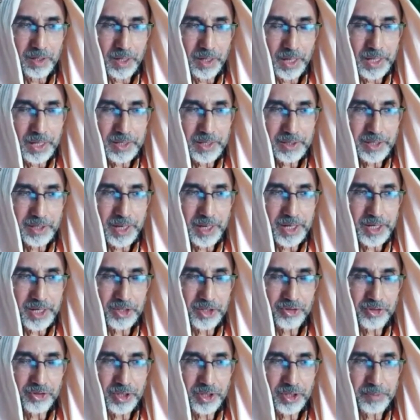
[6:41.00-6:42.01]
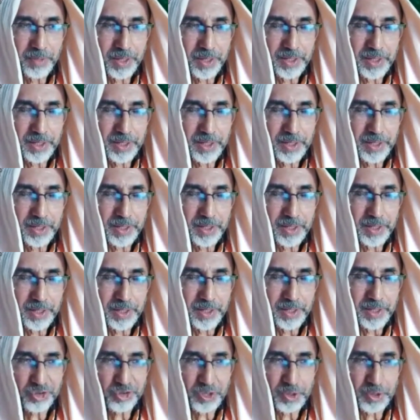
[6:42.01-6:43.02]
engaged in my
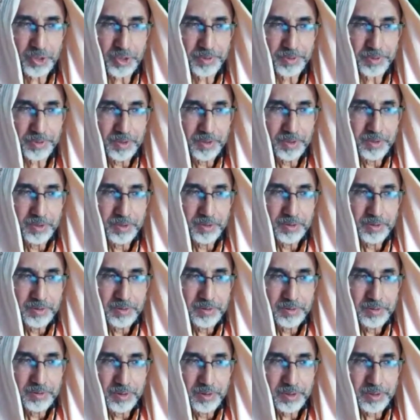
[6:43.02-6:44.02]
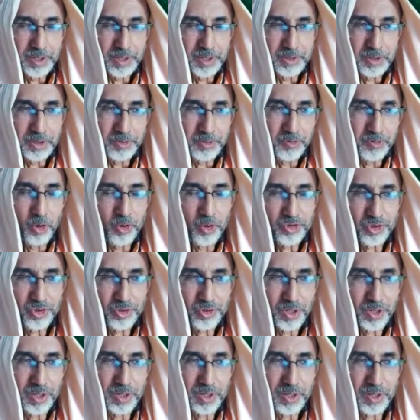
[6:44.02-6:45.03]
exclusive, okay,
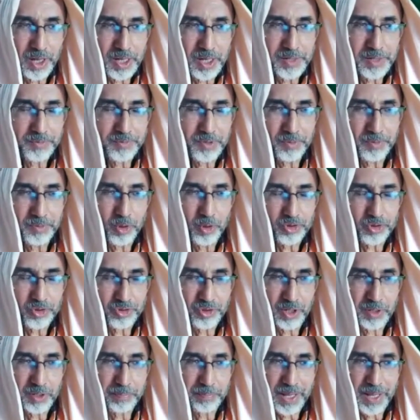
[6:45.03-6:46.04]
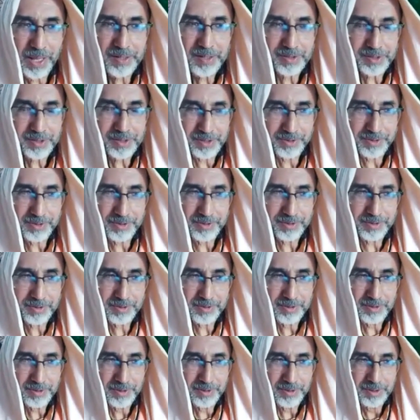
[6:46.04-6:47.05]
devotional life, devotional practice.
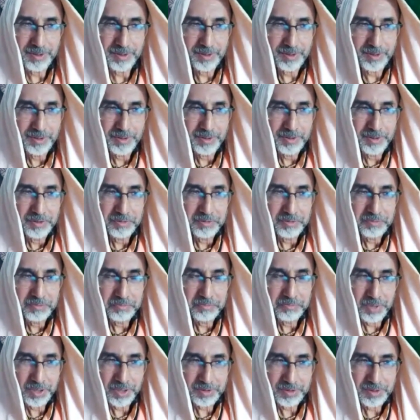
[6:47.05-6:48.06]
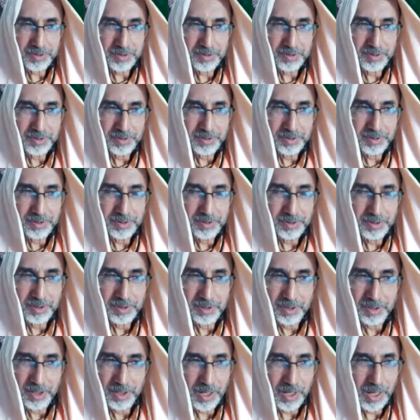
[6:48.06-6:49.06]
But
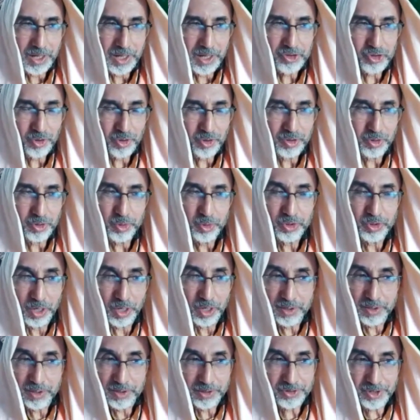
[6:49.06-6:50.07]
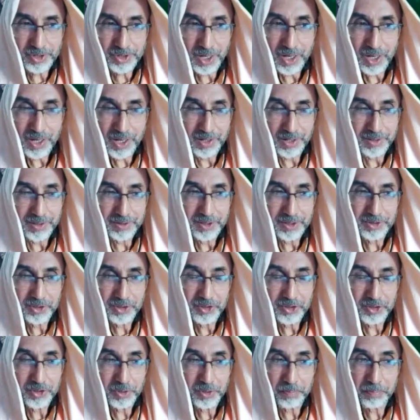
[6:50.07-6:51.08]
actually we understand this
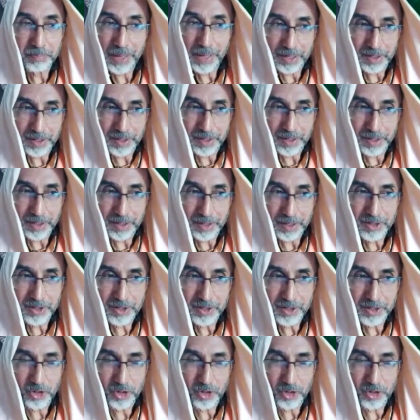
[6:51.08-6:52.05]
is a paradox.